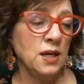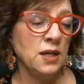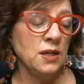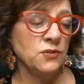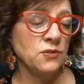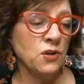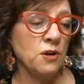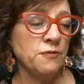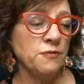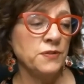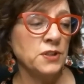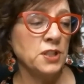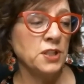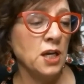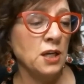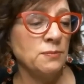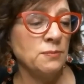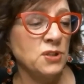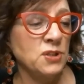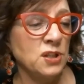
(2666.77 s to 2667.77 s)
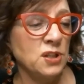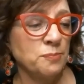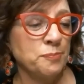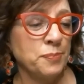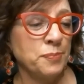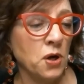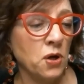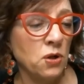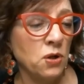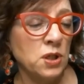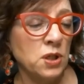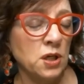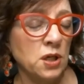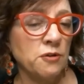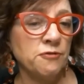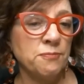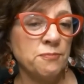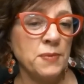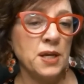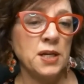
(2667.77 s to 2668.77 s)
is oftentimes the bulk
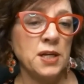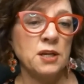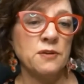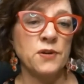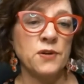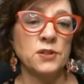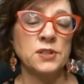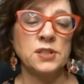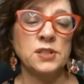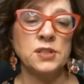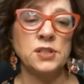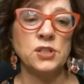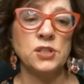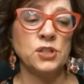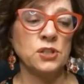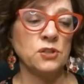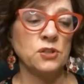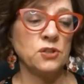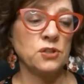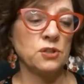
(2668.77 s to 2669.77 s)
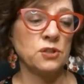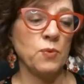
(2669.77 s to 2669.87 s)
of many of our decisions.